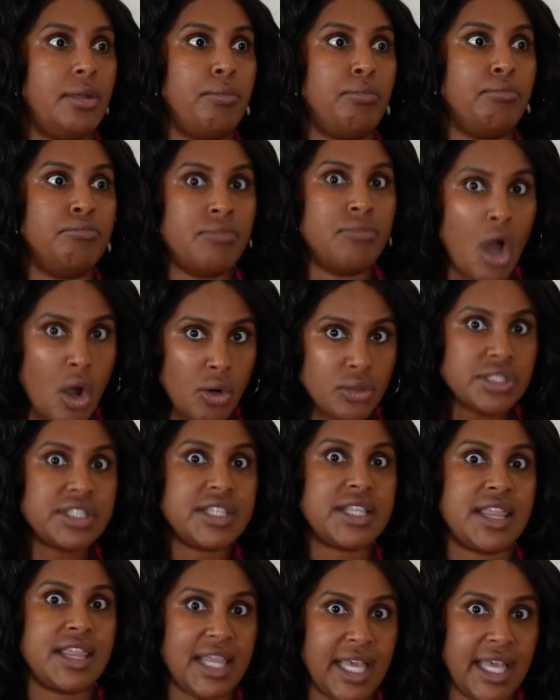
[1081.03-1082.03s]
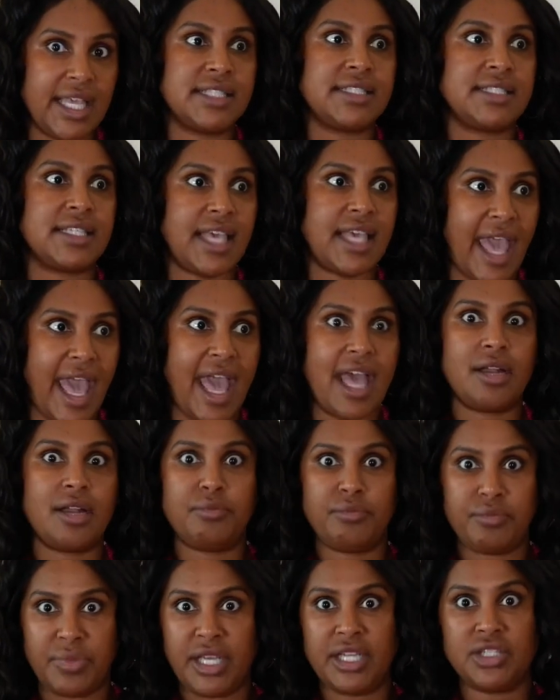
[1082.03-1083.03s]
Most things
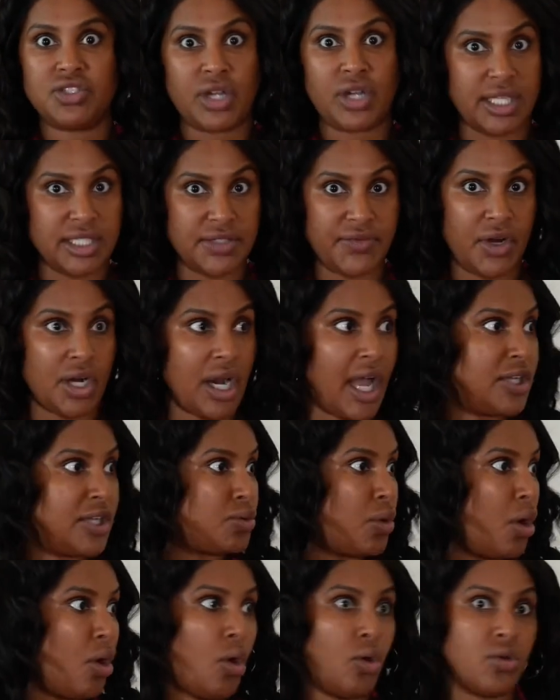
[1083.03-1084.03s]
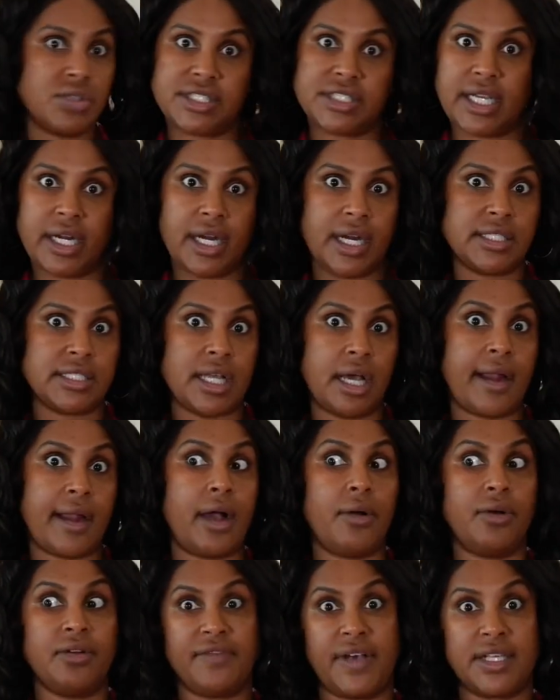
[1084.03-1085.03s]
can be transferred. I do a whole series on
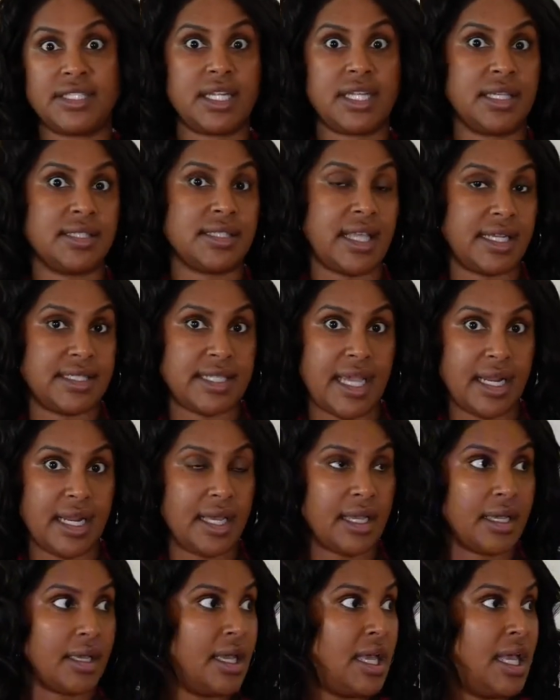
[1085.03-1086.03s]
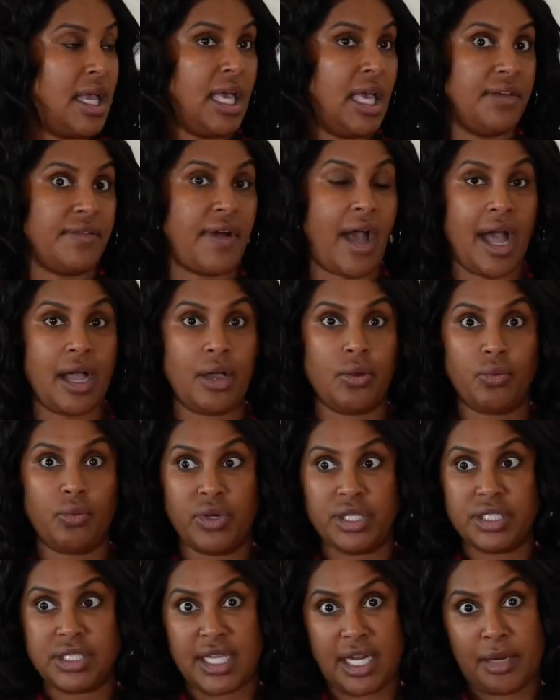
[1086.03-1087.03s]
how investing is like dating. If I
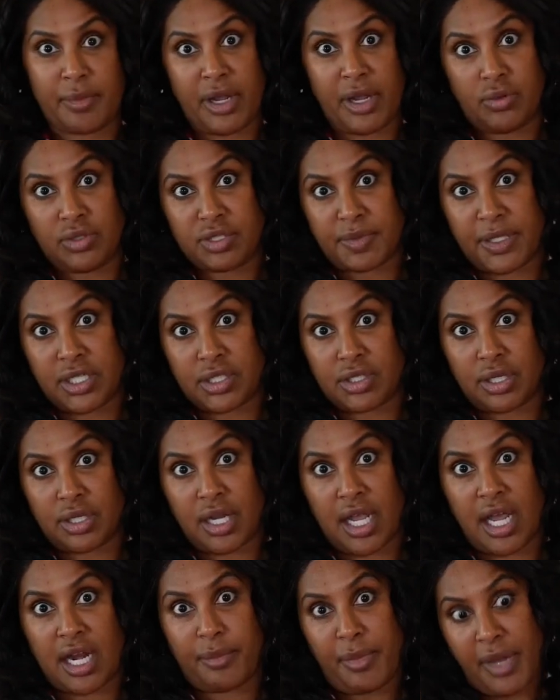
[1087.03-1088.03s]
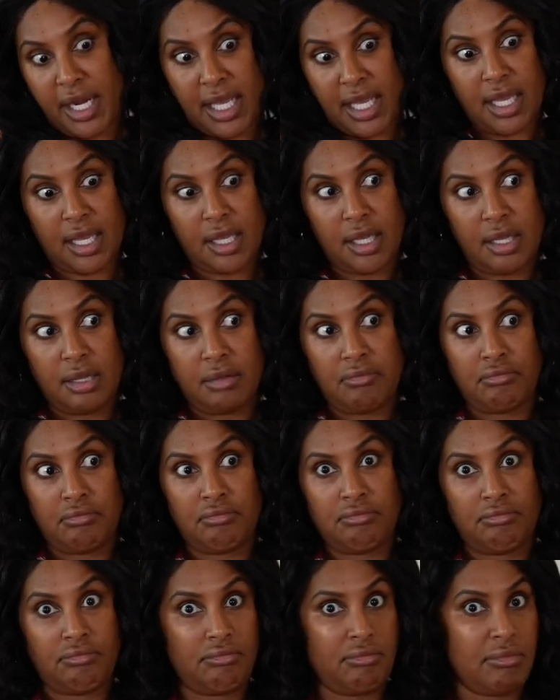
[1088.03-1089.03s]
wouldn't date a man who spent a certain kind of money
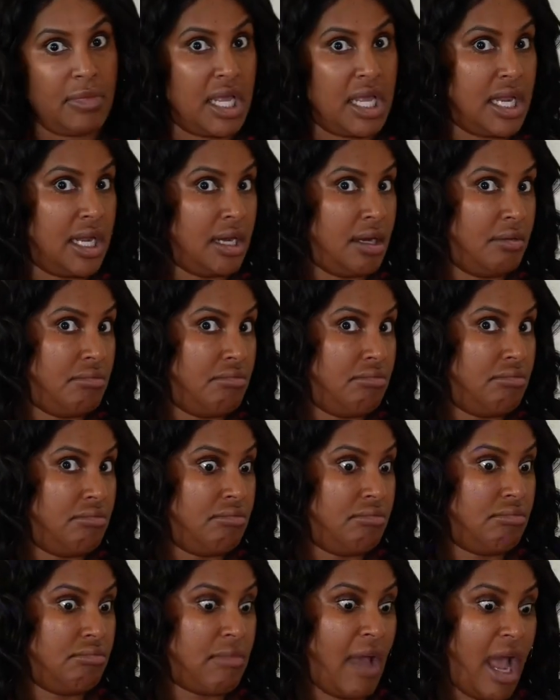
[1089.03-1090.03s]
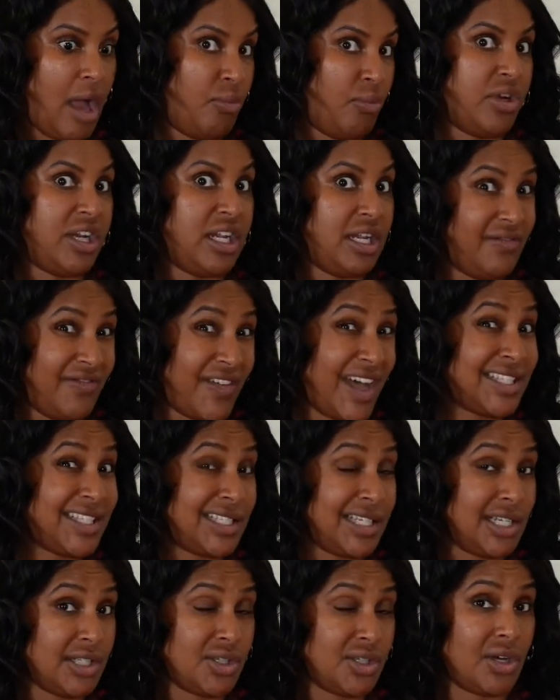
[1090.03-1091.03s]
and I wouldn't
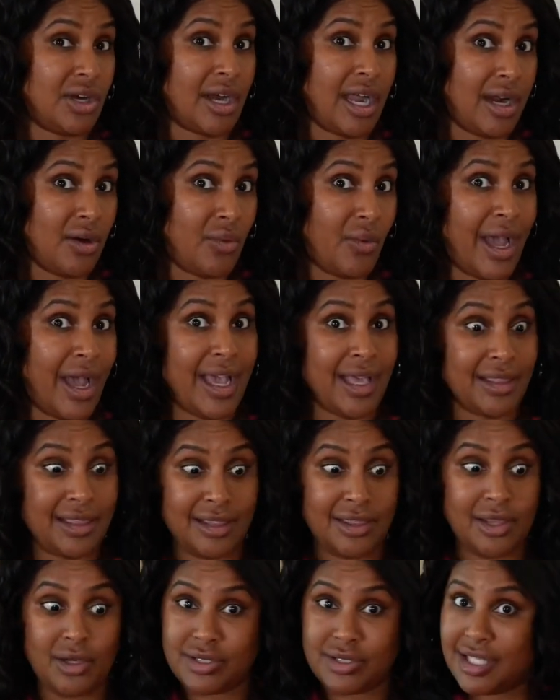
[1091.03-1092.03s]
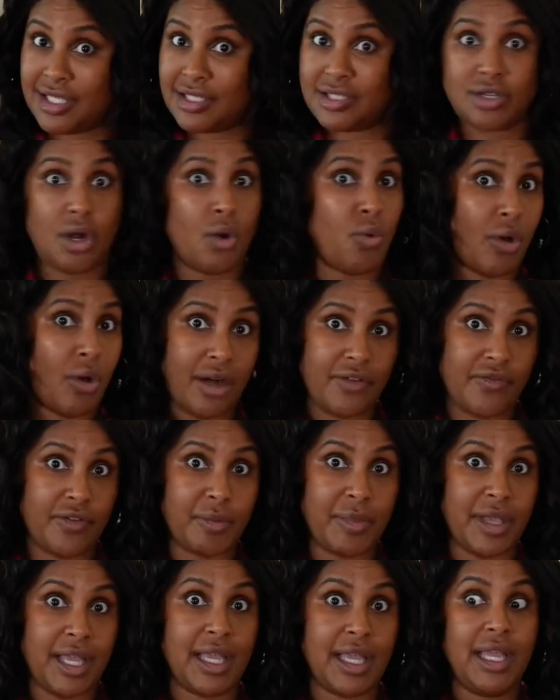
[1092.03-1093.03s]
invest in a certain kind of way, then those things don't work for
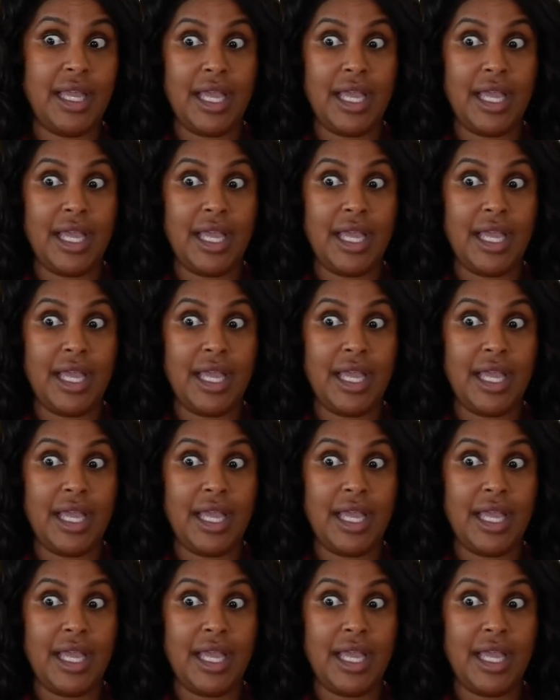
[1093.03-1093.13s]
me.